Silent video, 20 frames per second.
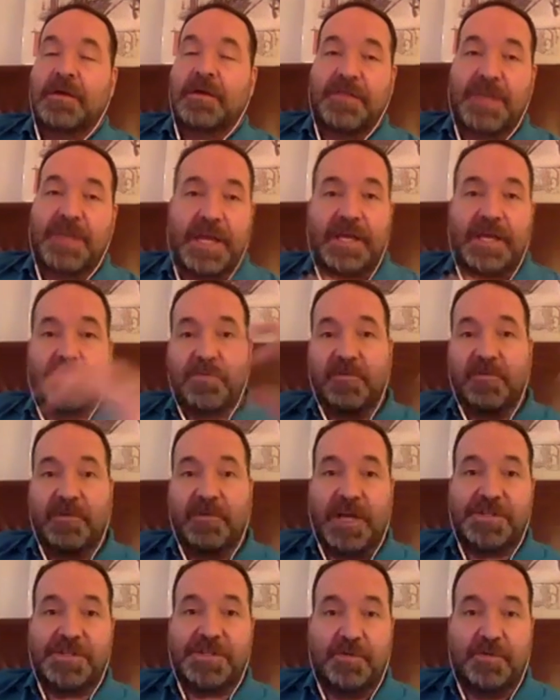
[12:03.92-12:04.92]
they can
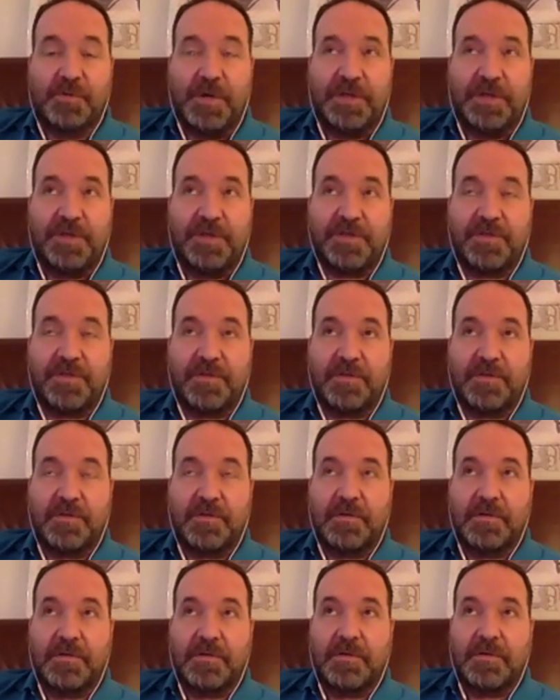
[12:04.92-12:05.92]
provide you with
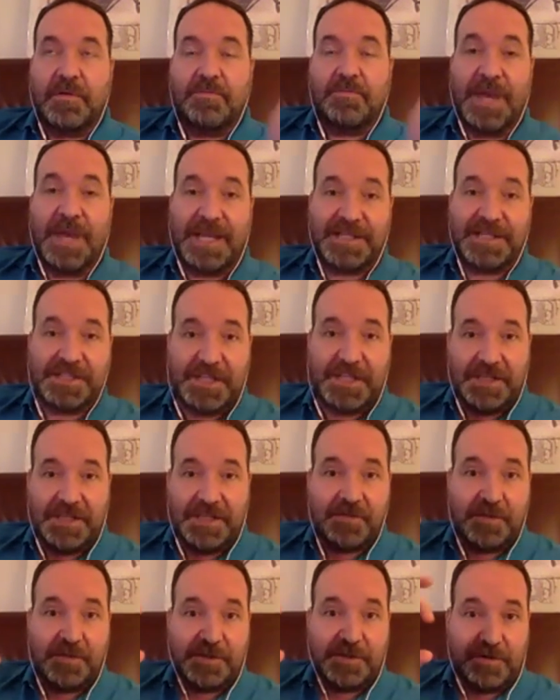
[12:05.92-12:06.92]

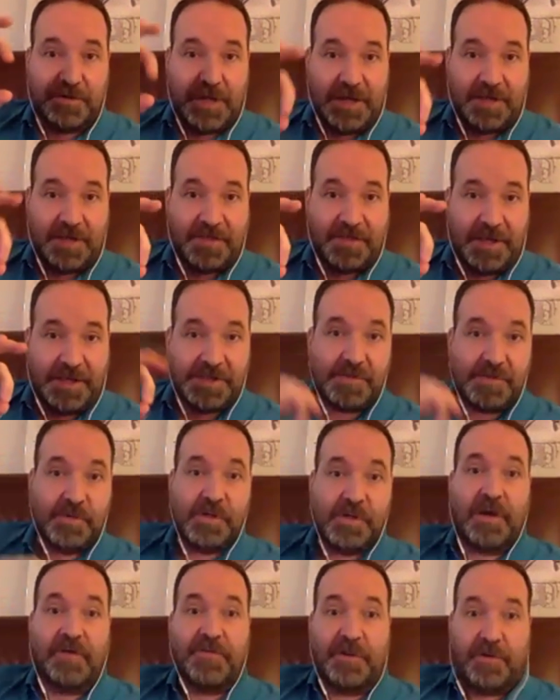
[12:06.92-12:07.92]
pasties, which are like things that will
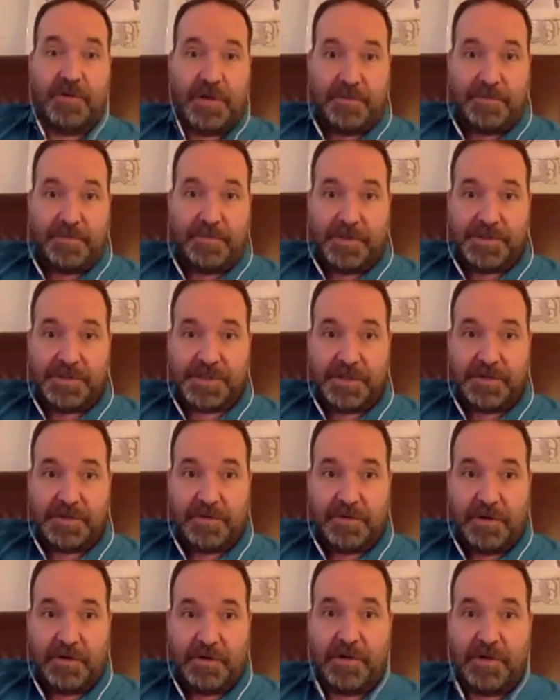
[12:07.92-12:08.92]
cover your nipples and your
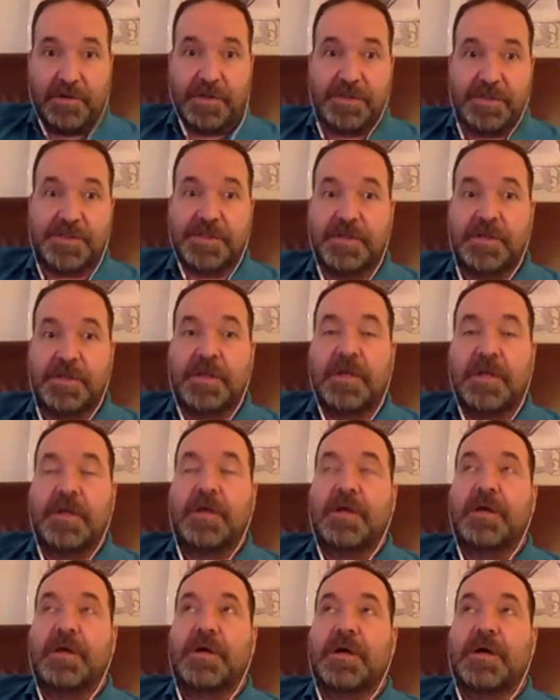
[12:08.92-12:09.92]
areolas.
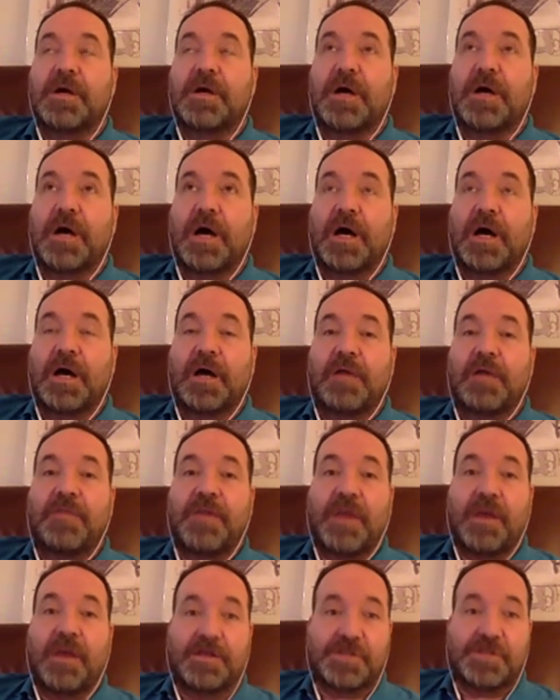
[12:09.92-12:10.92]
Yeah.
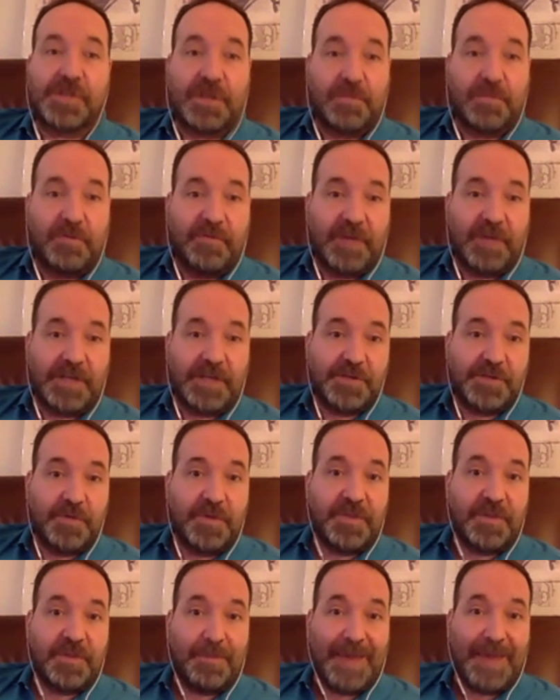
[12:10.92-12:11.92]
They also can provide you
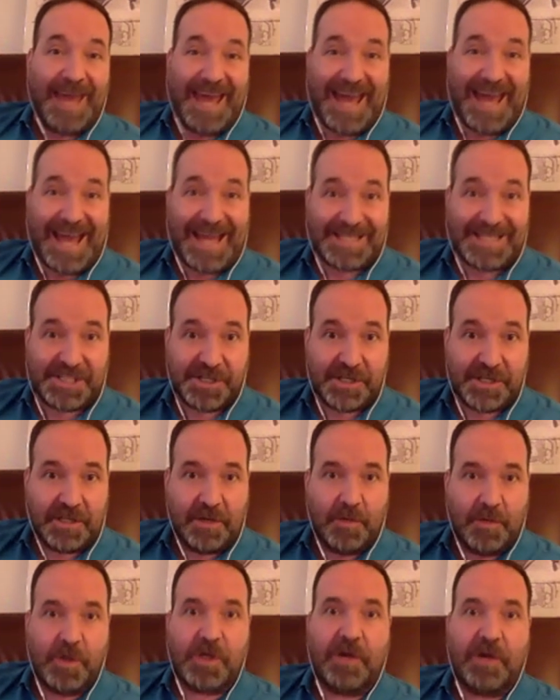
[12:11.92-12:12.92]
with a patch that
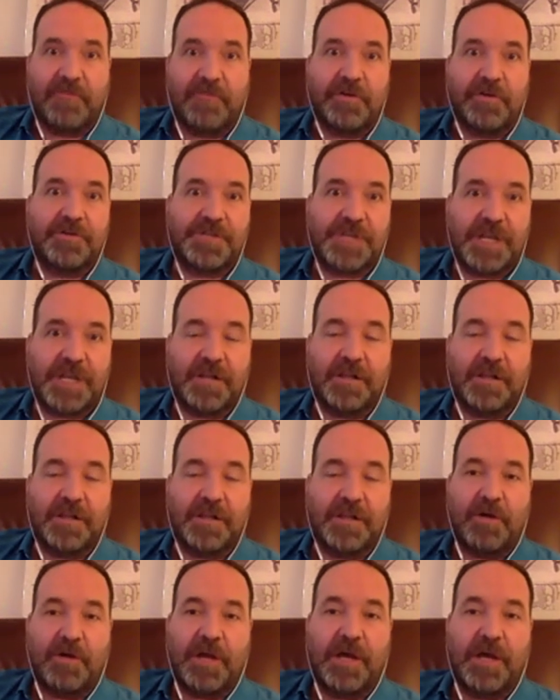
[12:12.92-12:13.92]
will cover your genital
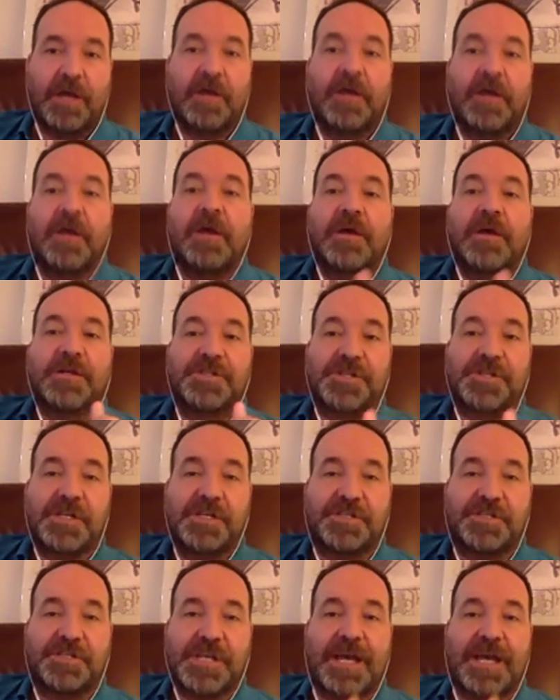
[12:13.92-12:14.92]
area. She
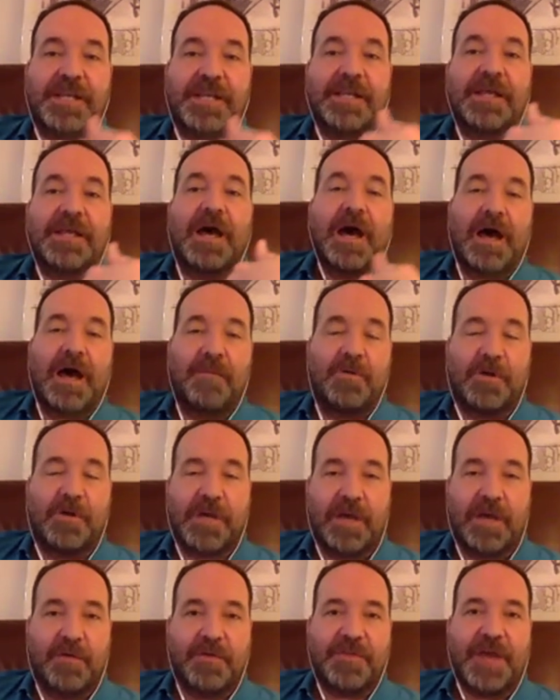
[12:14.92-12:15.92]
said, I'm
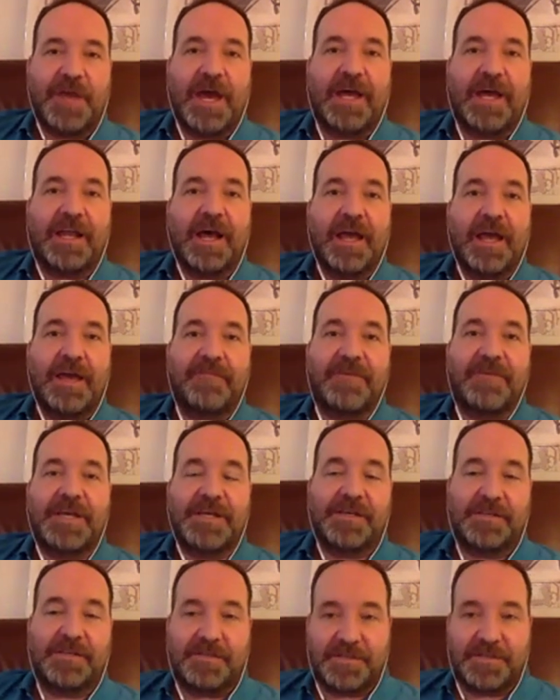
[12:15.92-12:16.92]
okay with that. I have
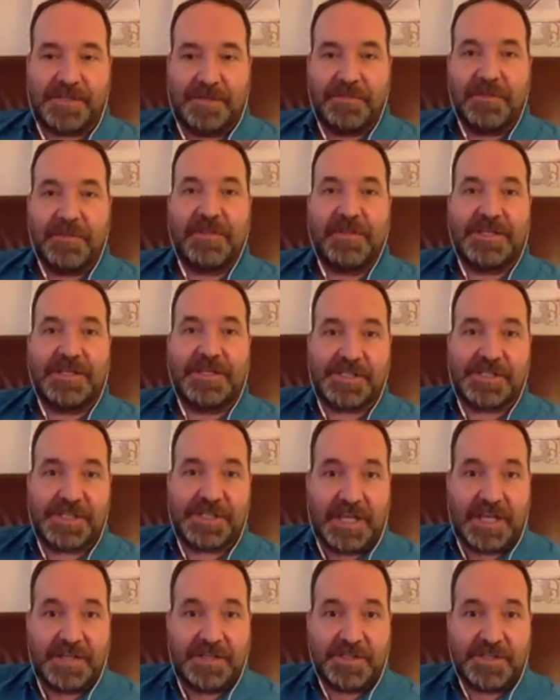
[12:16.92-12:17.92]
something that is
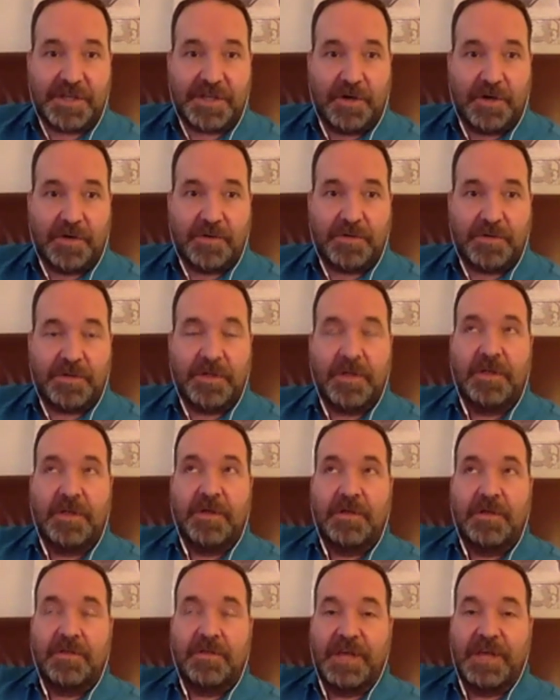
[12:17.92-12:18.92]
skin tone,
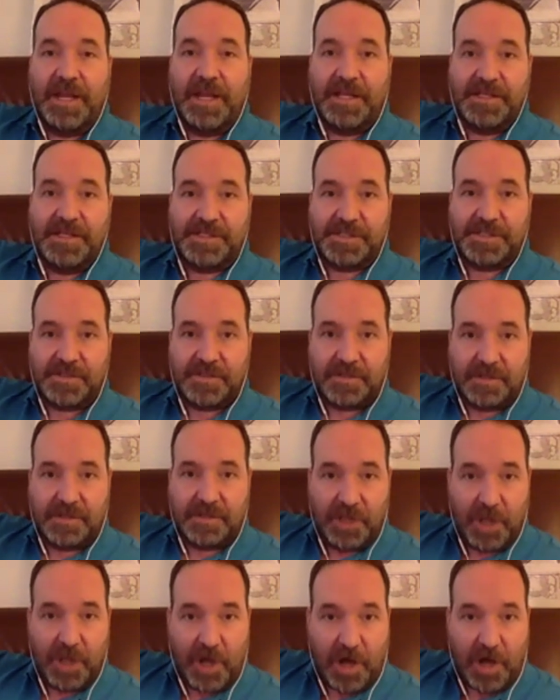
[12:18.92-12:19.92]
that is
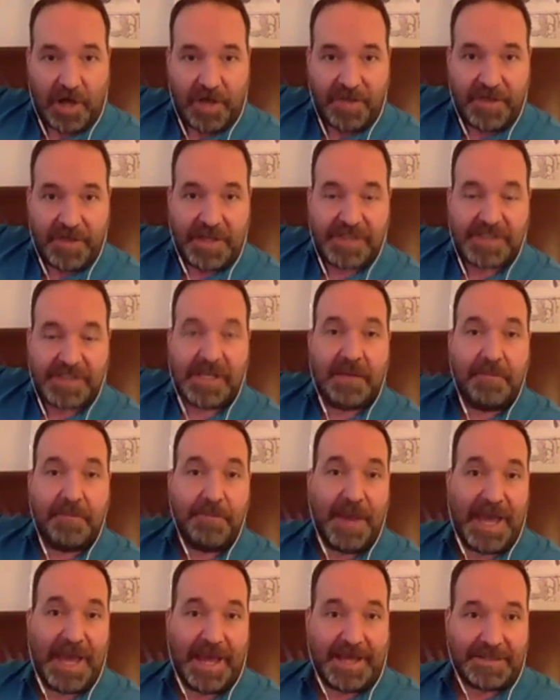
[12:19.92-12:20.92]
cloth, that is like a
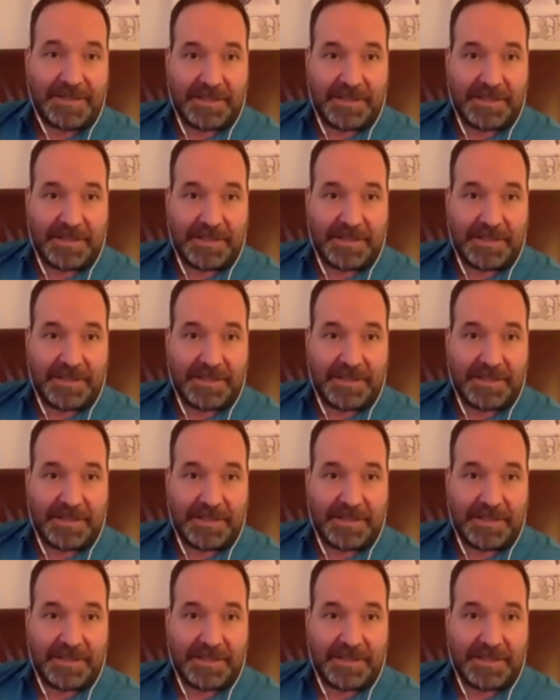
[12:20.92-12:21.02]
band,